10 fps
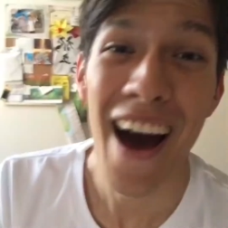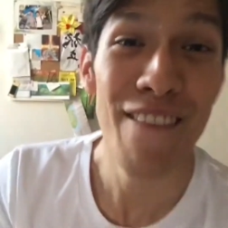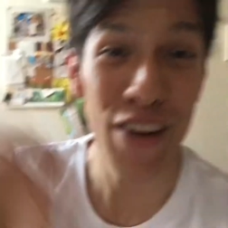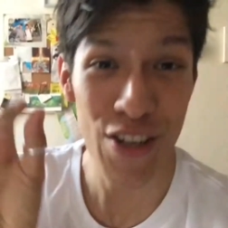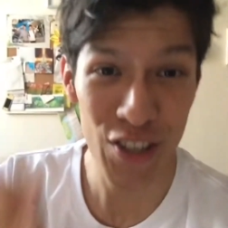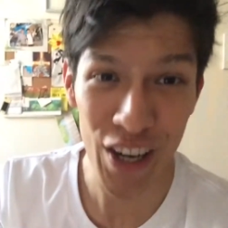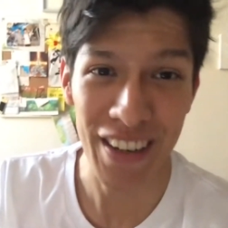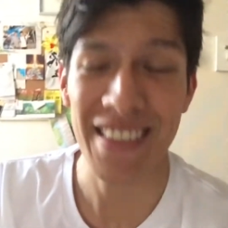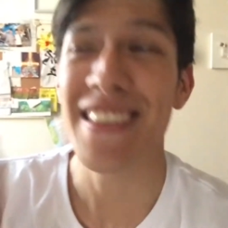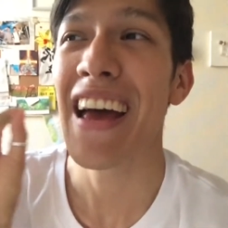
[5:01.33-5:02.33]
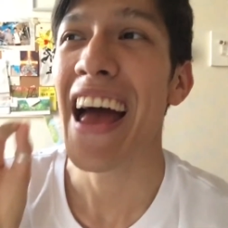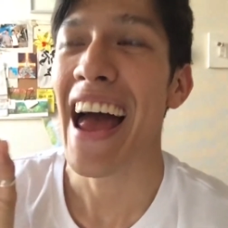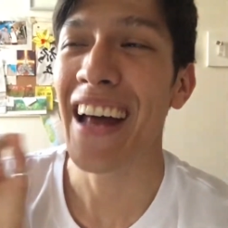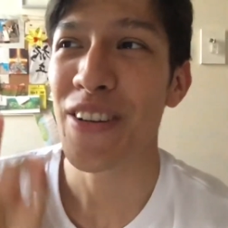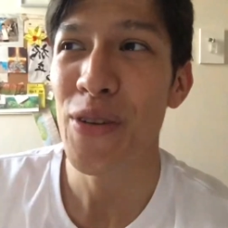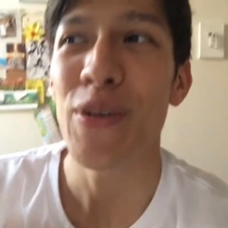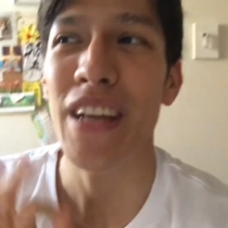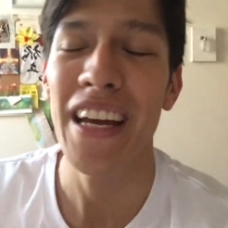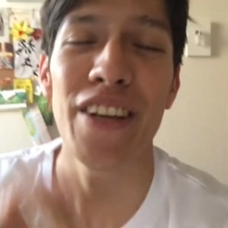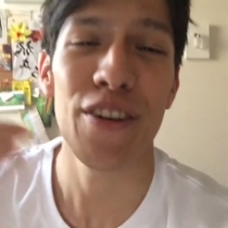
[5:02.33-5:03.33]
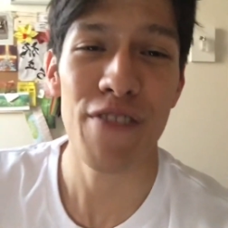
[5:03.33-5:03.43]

for certain, and you will get your